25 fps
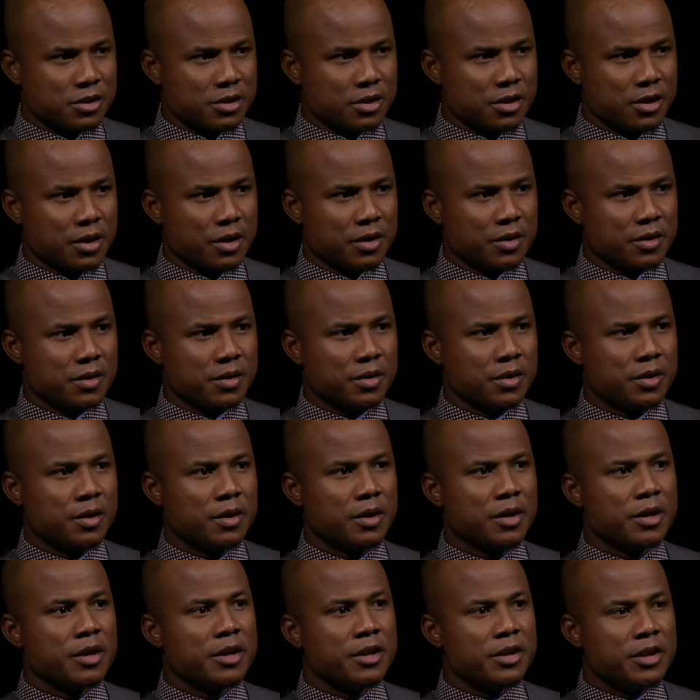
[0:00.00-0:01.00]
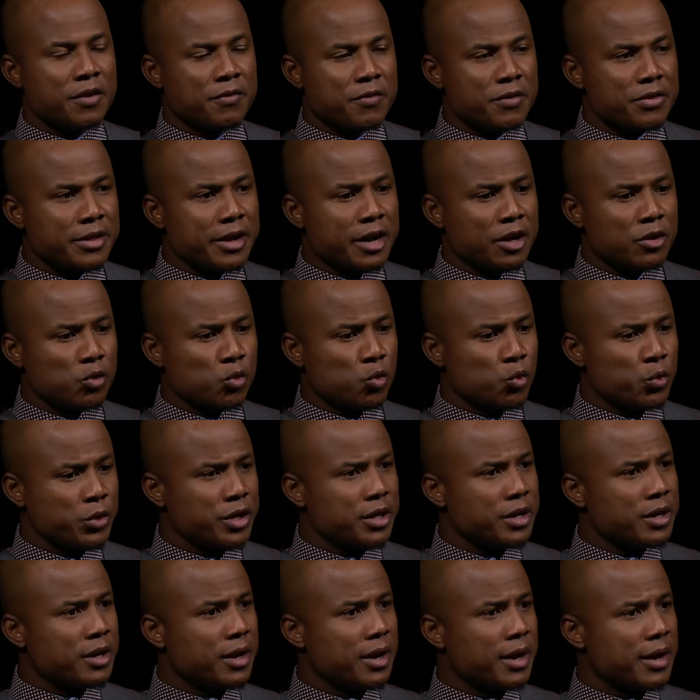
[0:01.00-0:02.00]
Clark, given that
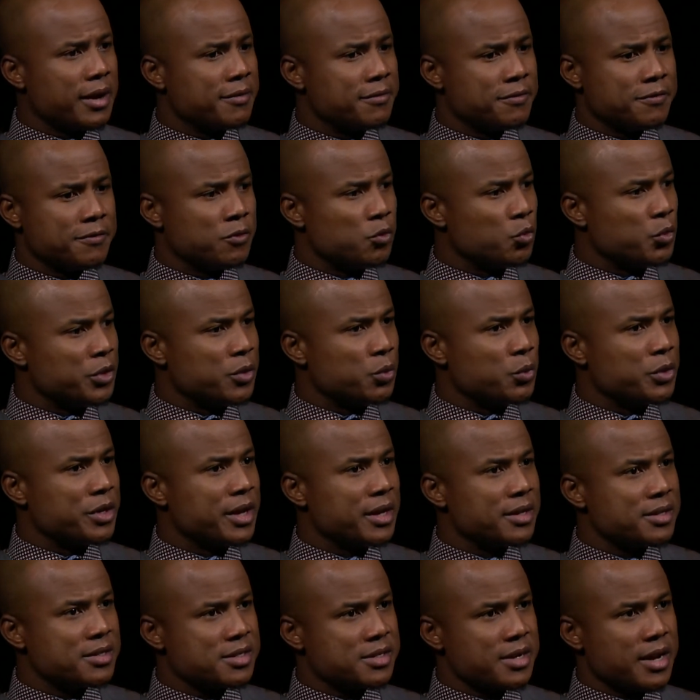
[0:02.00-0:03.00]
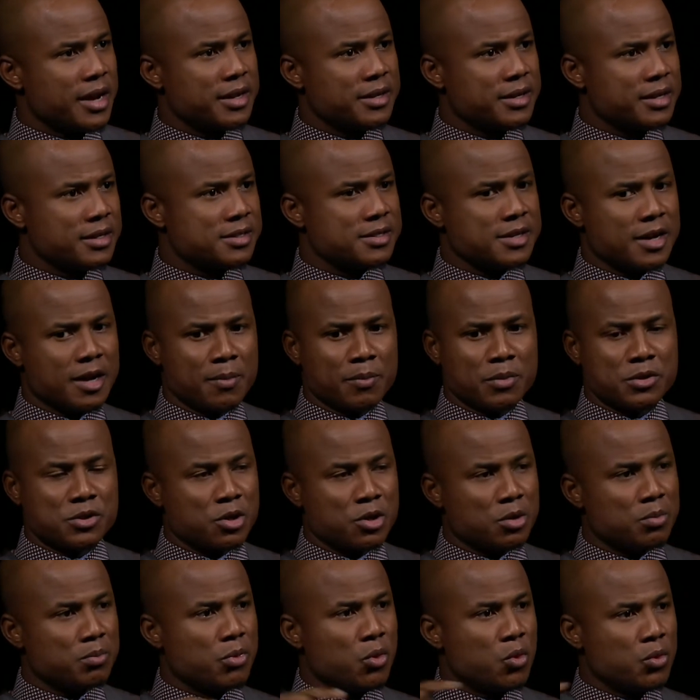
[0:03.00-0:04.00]
we can cite examples
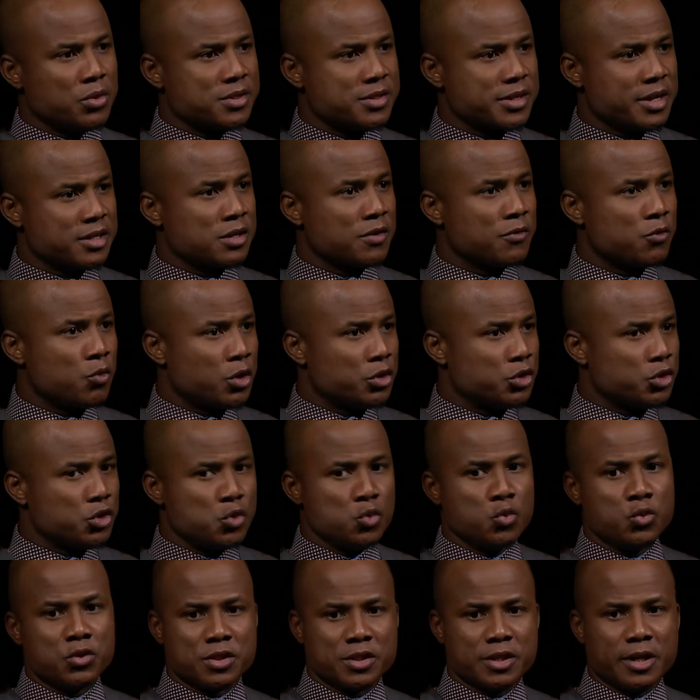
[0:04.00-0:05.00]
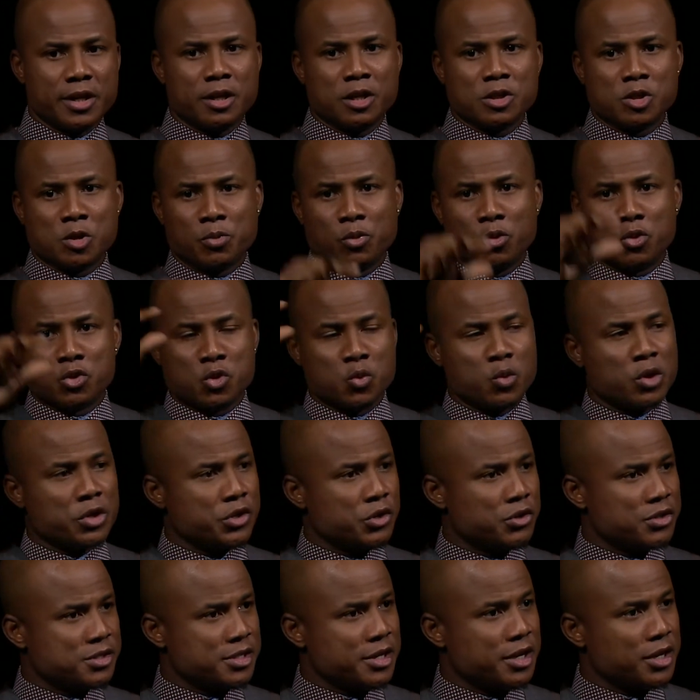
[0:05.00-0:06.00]
on both sides of what you said as opposed to what
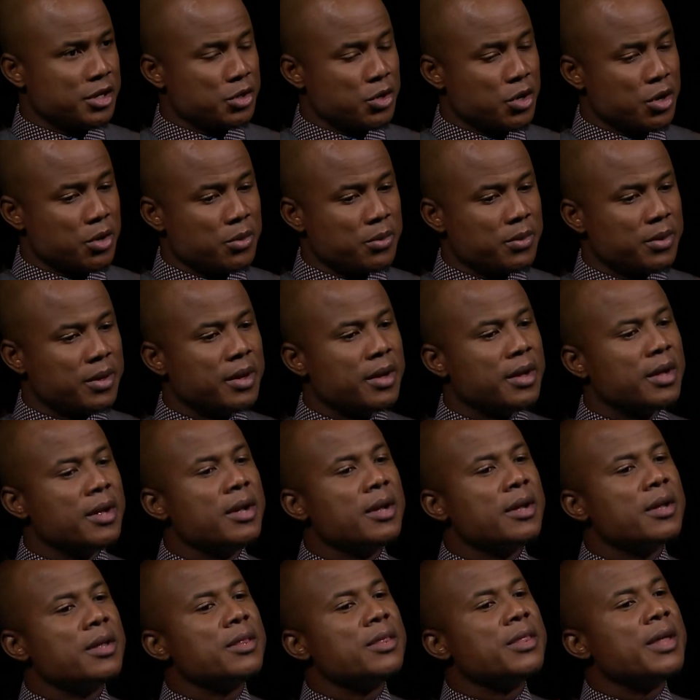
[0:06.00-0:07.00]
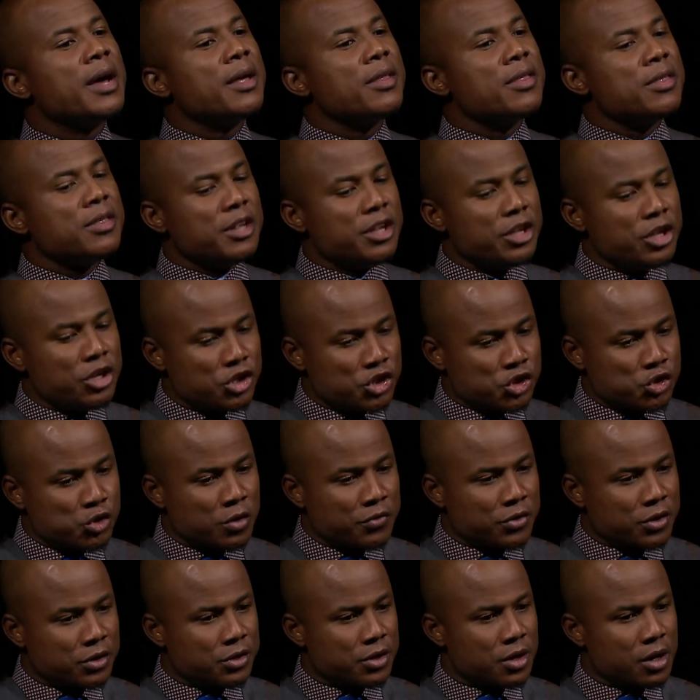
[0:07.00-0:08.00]
you're saying now, that the issue
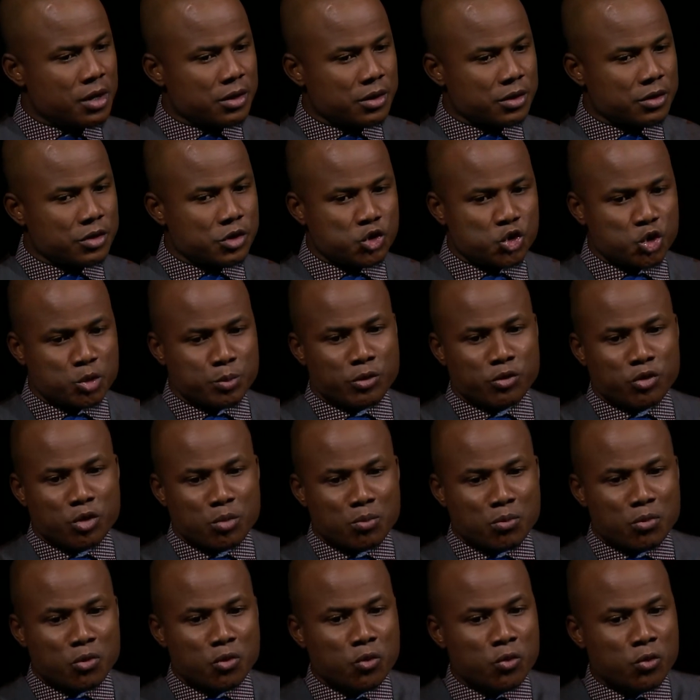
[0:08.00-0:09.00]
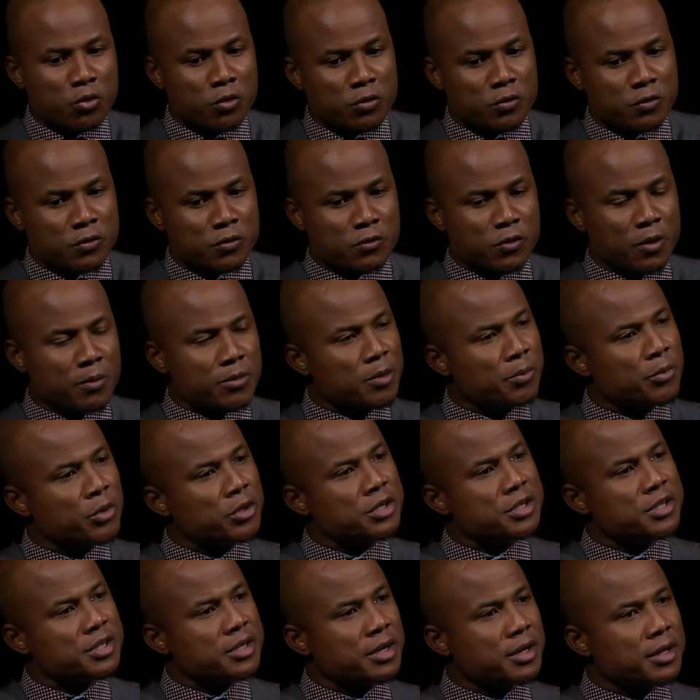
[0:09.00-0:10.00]
of the dollar should be removed from the
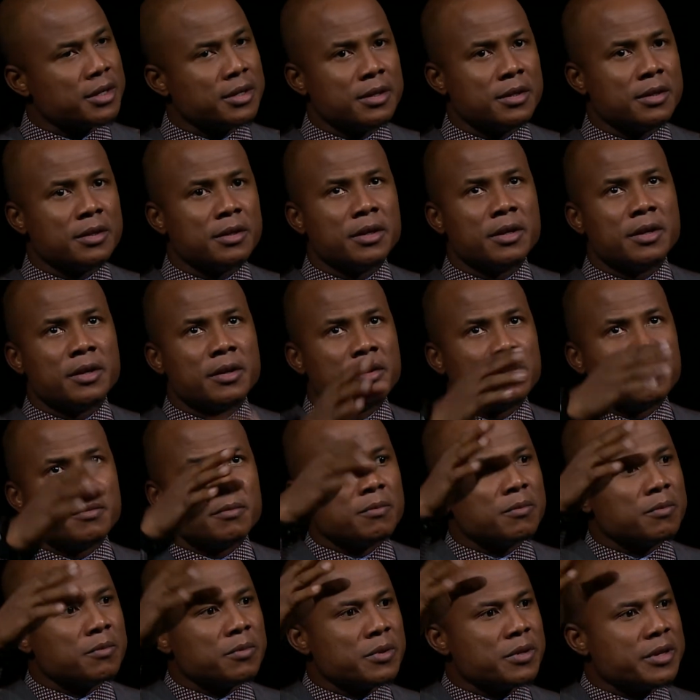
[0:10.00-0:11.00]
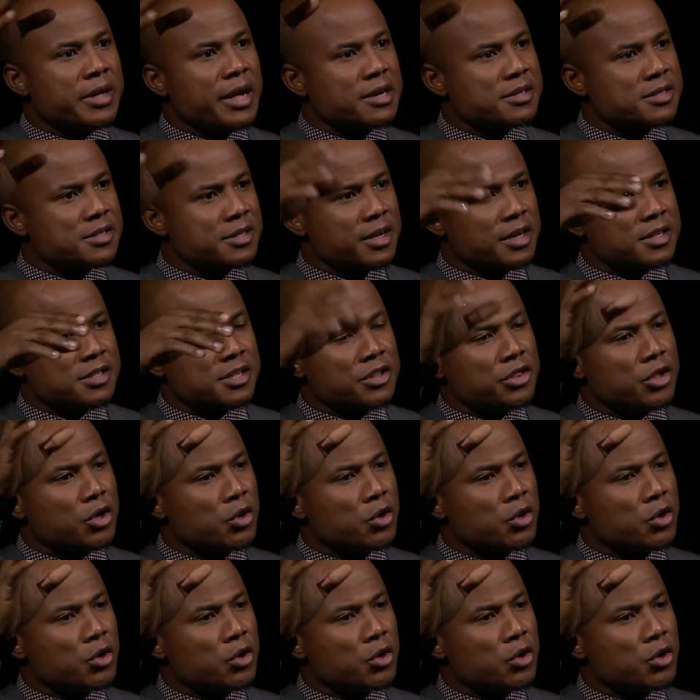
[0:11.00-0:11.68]
political cascas and the